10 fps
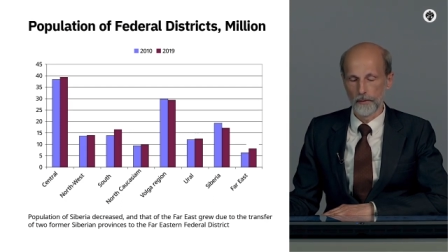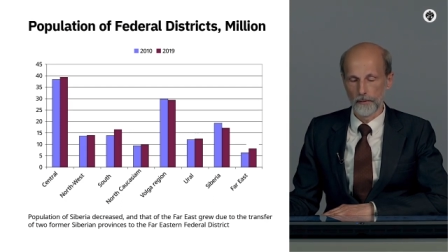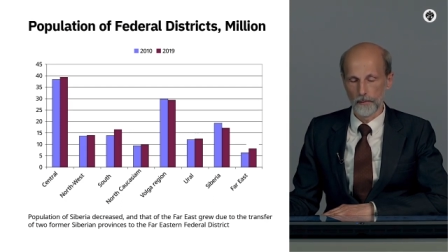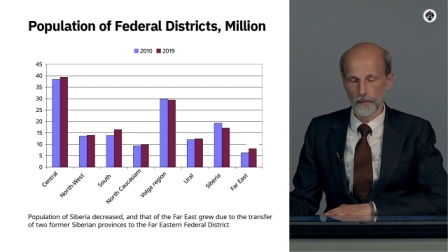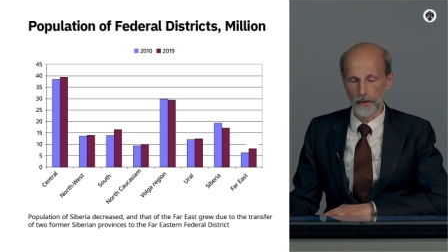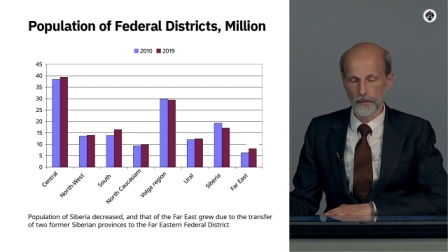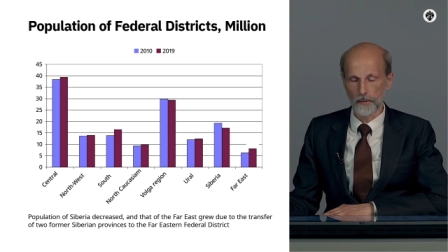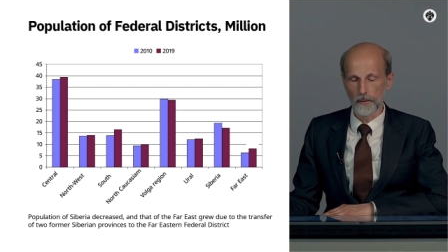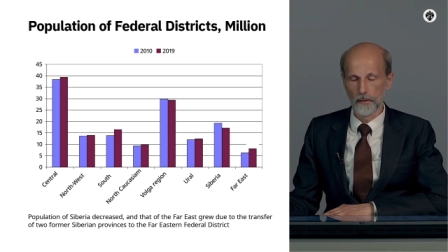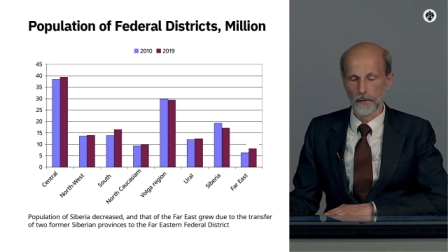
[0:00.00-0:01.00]

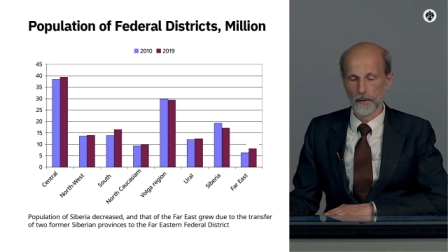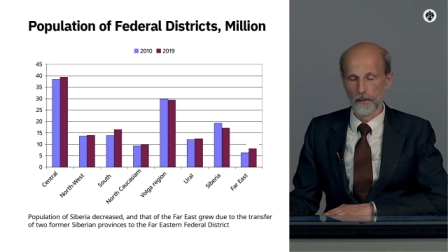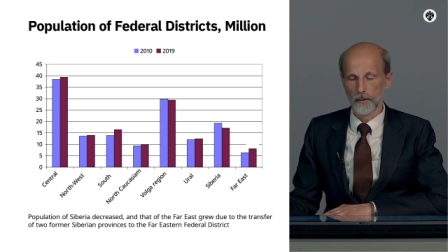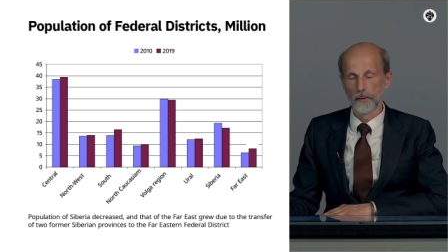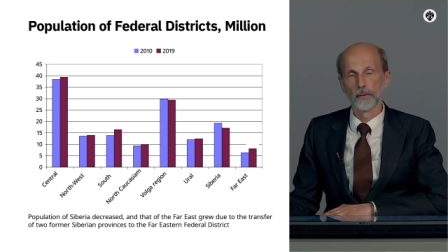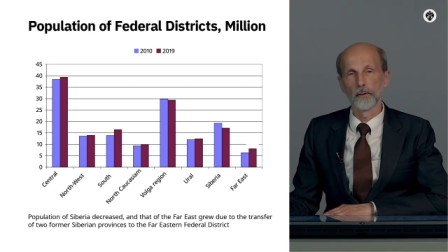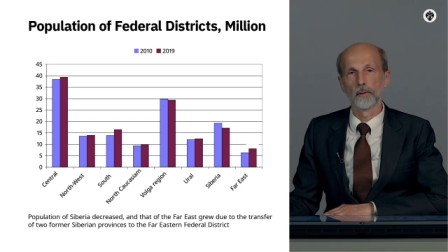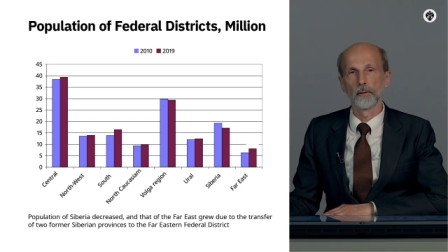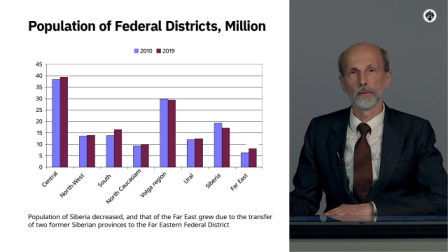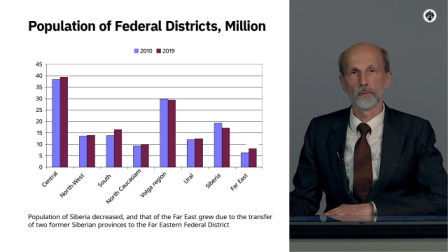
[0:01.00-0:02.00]
remains the
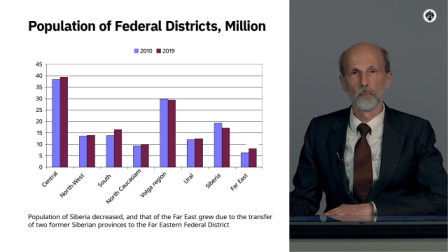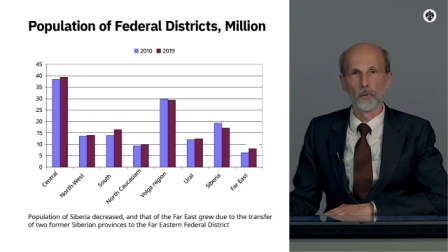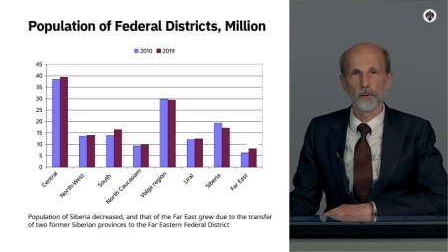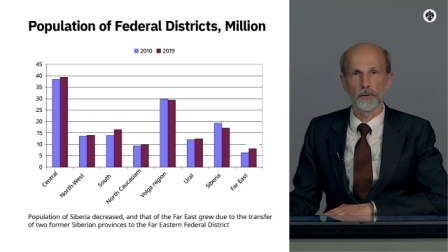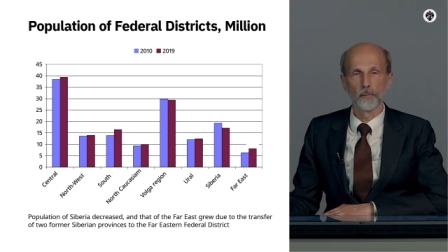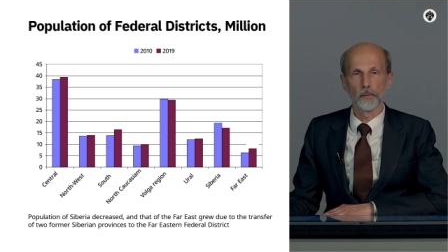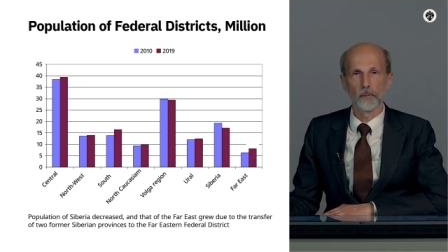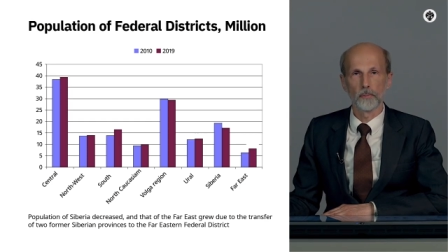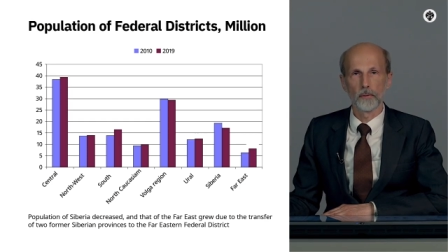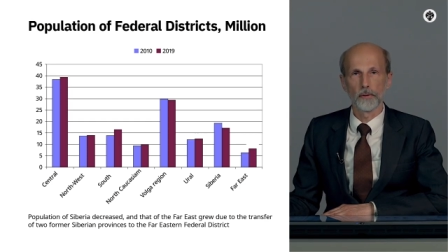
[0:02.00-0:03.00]
smallest by
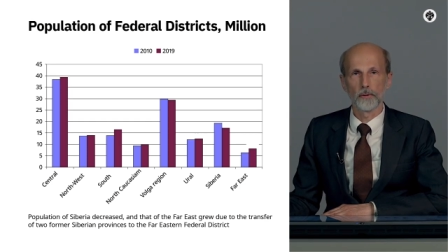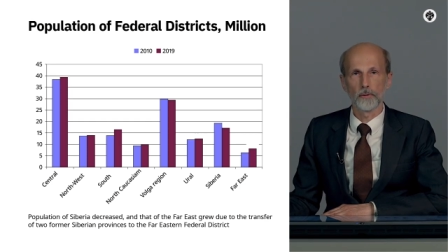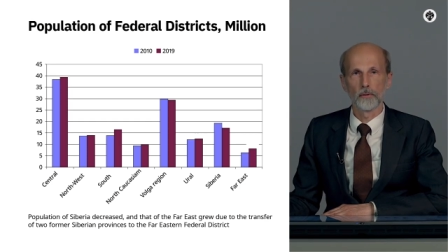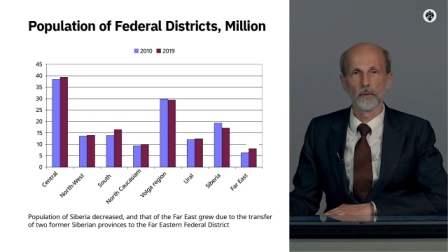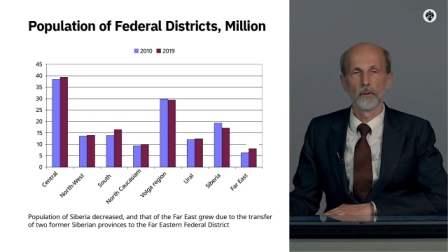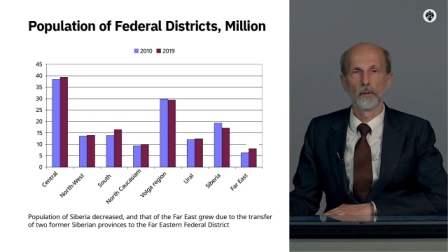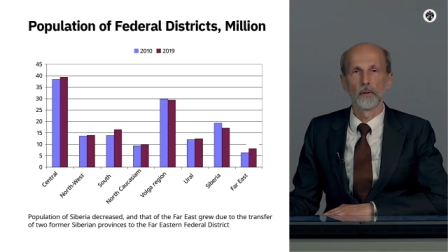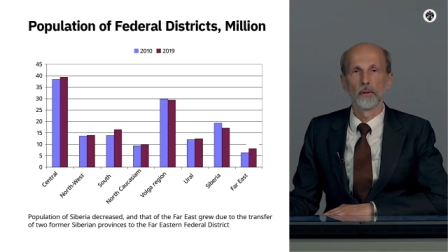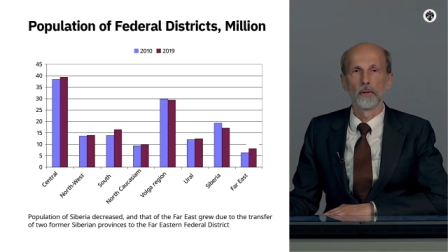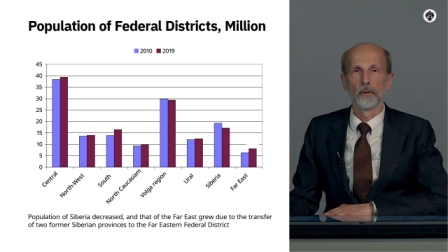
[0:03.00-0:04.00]
population,
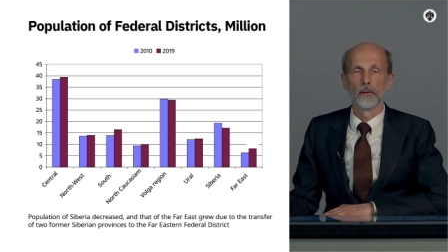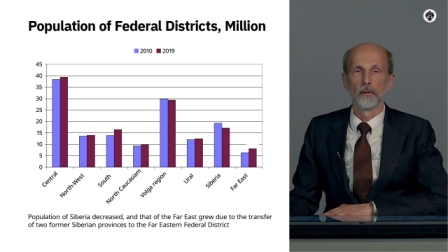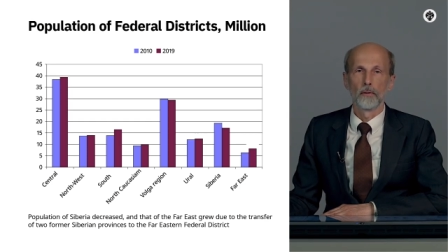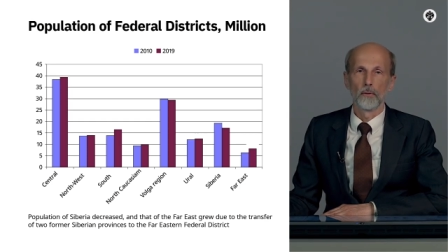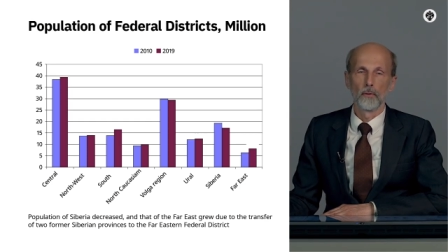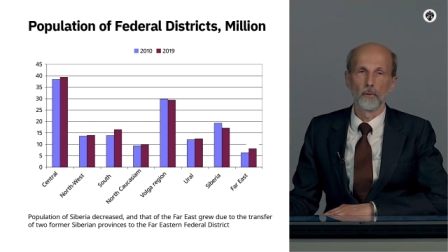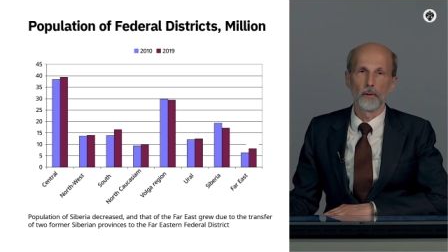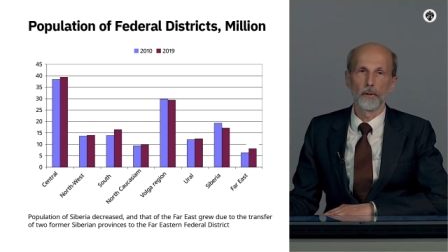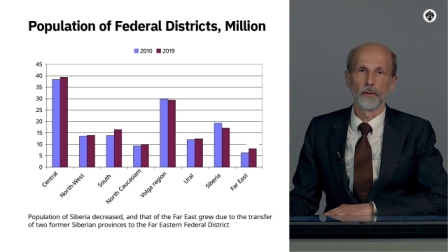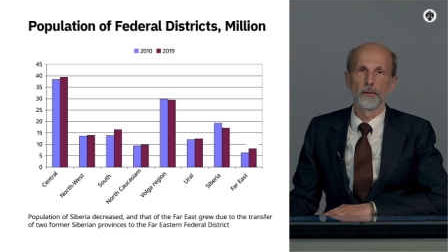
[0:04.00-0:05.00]

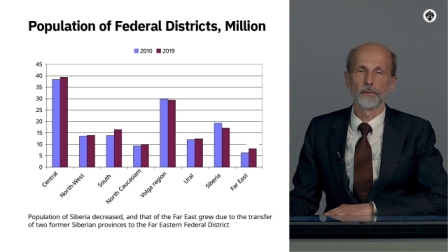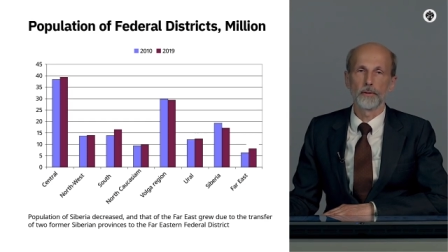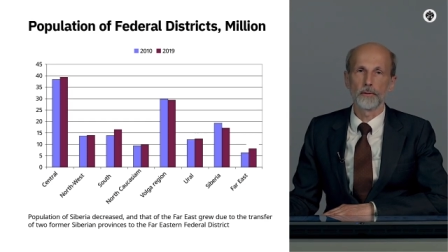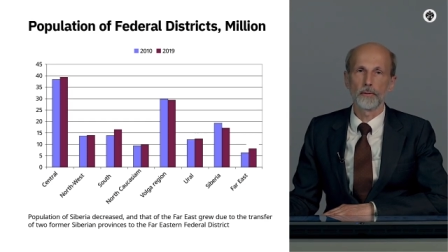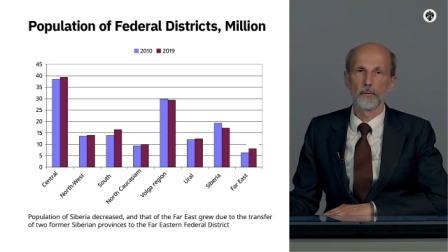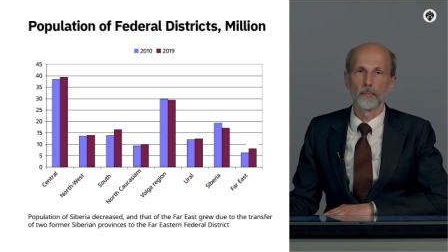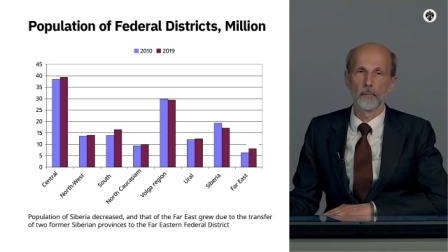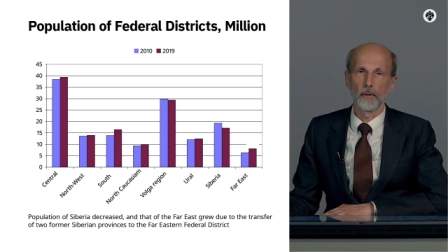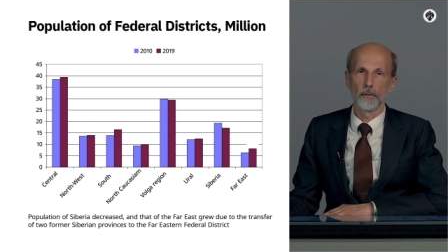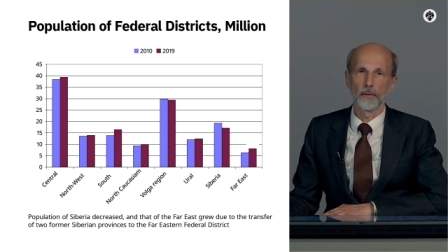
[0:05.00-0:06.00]
only six
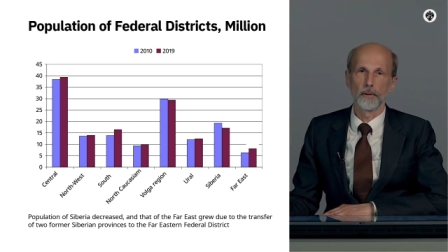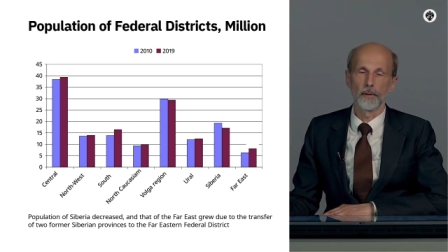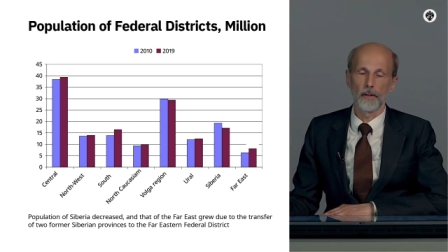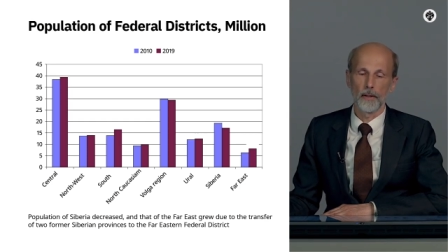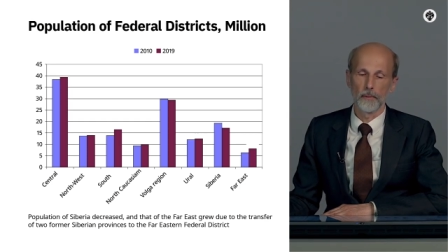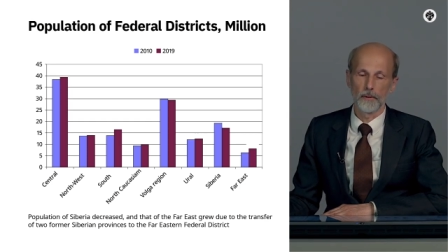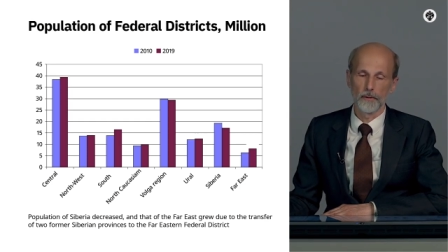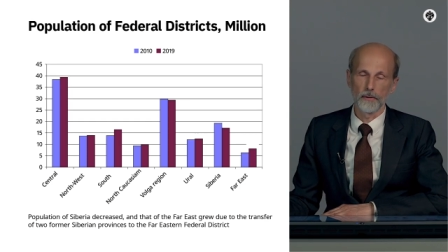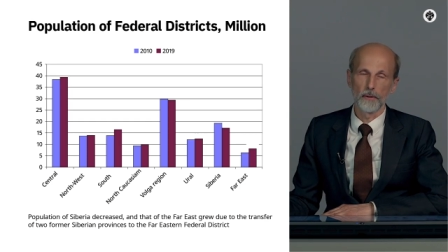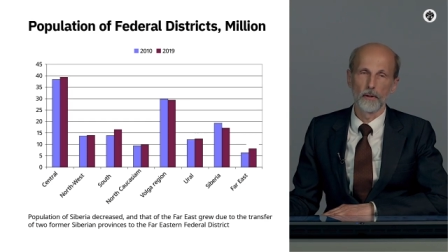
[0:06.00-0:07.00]
million
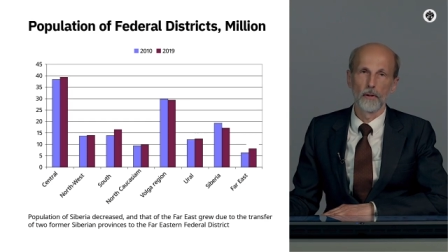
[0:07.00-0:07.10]
inhabitants.